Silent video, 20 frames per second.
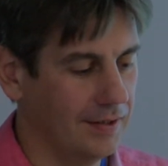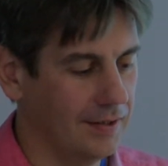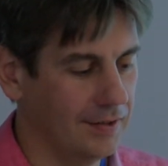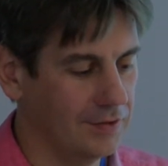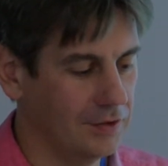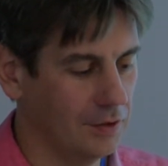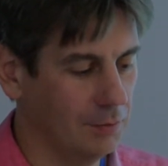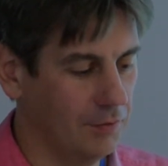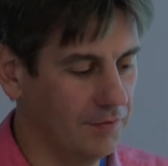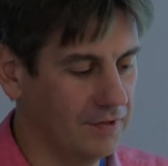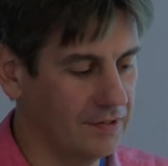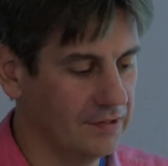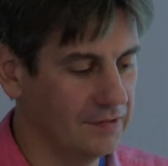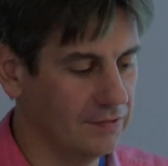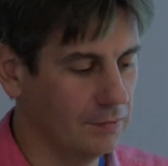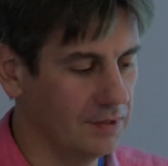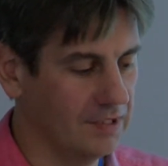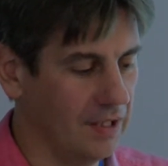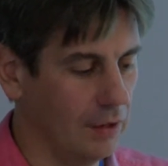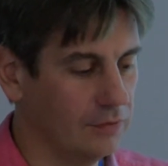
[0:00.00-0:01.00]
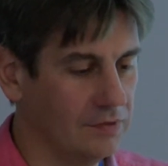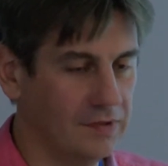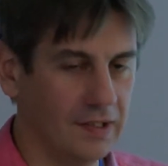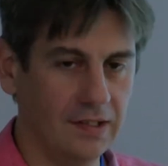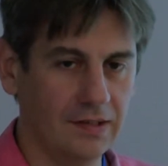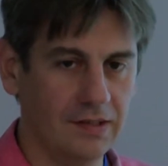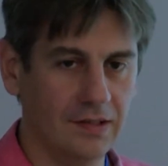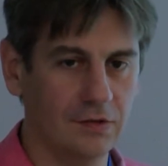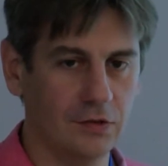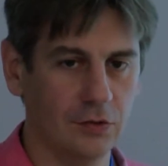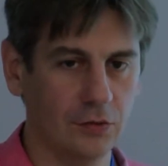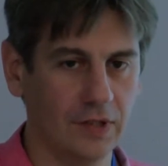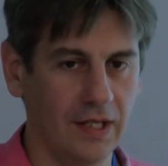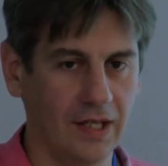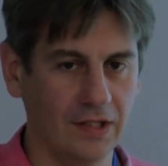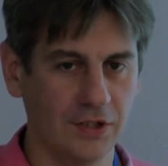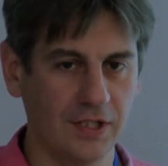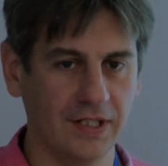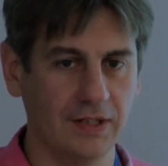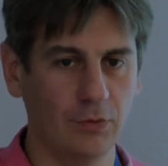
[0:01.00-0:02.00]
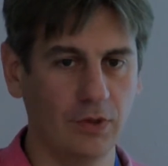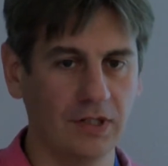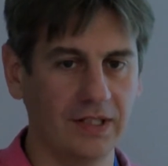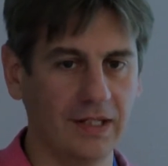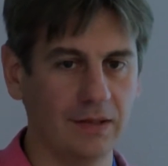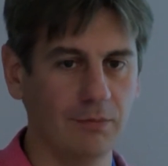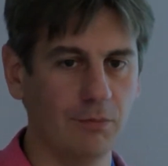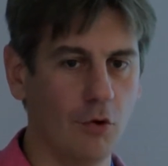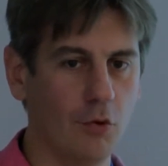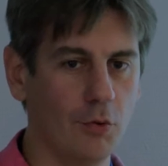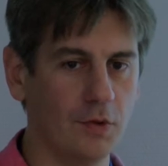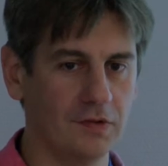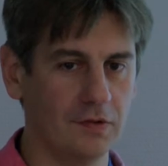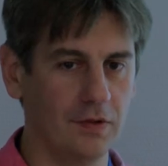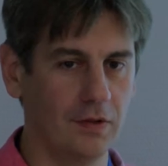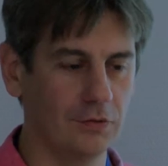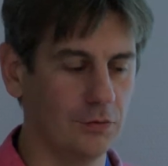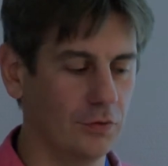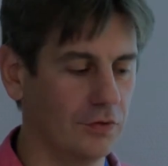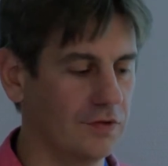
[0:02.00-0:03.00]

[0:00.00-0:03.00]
Some of it is a bit outdated, so you actually will get more results